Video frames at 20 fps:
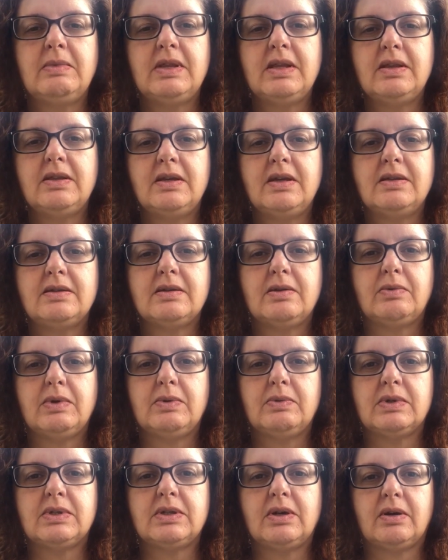of the things that
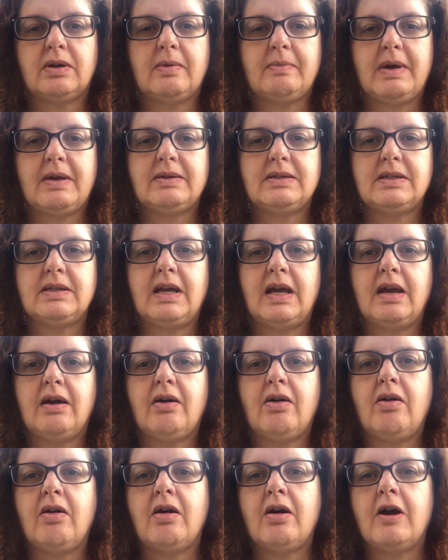we will talk about today
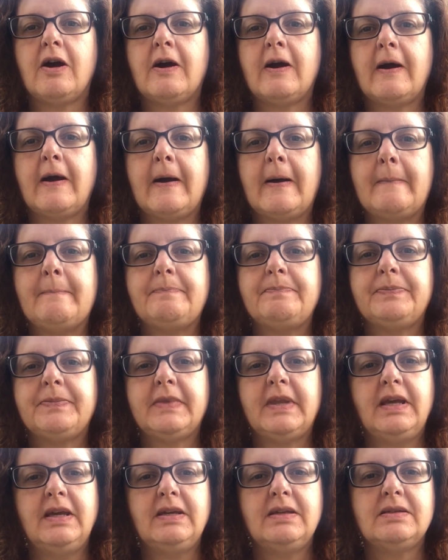are
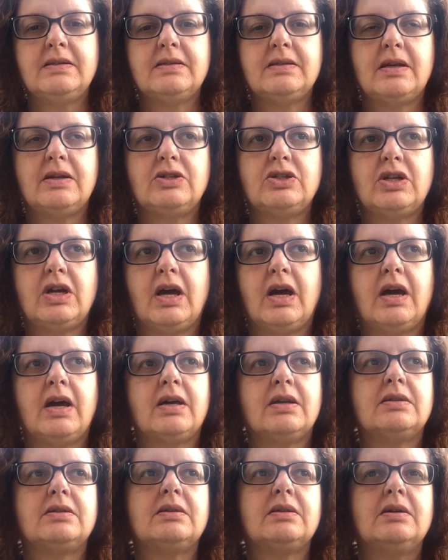things such
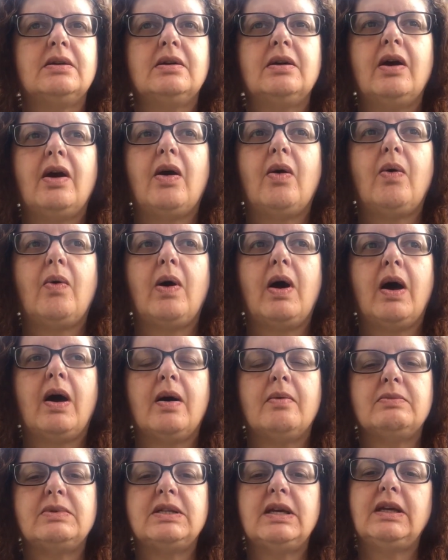as
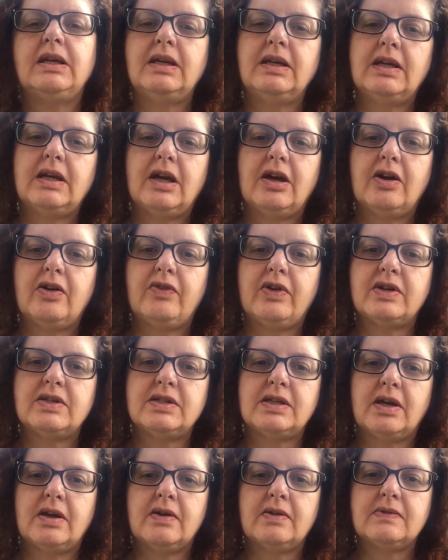taking care of
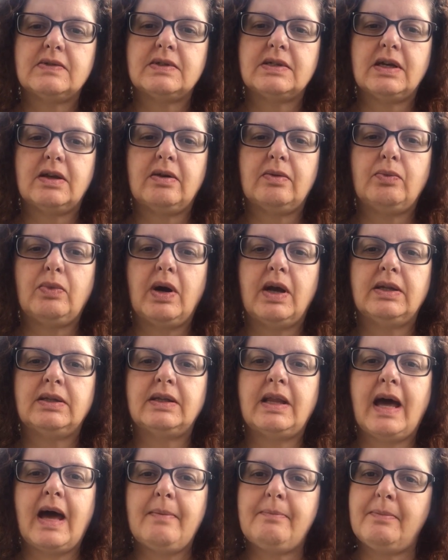ourselves and why
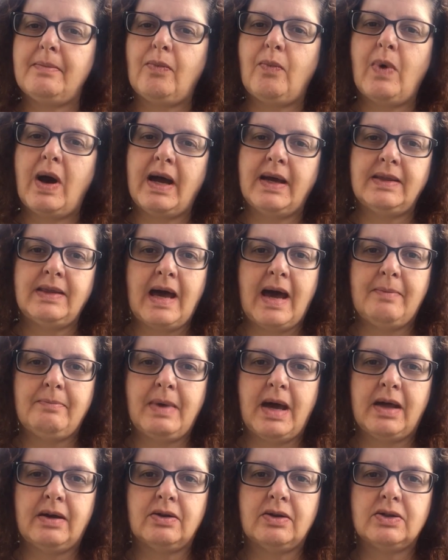that
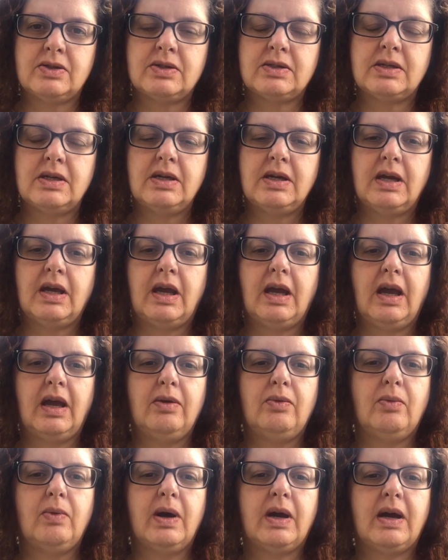matters,
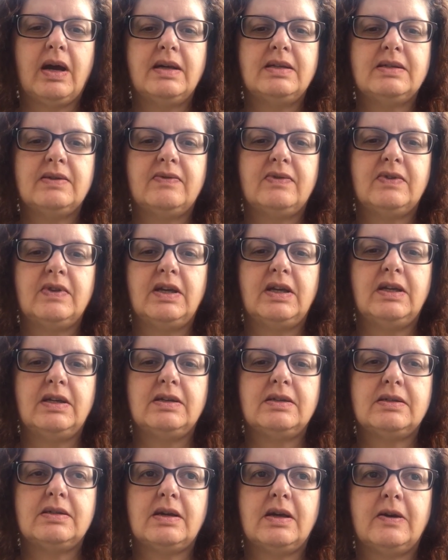and what kinds of
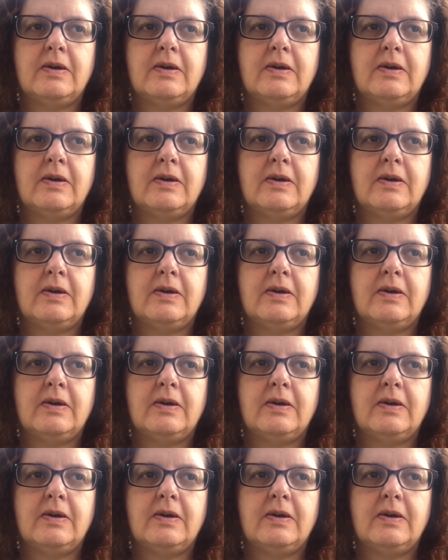things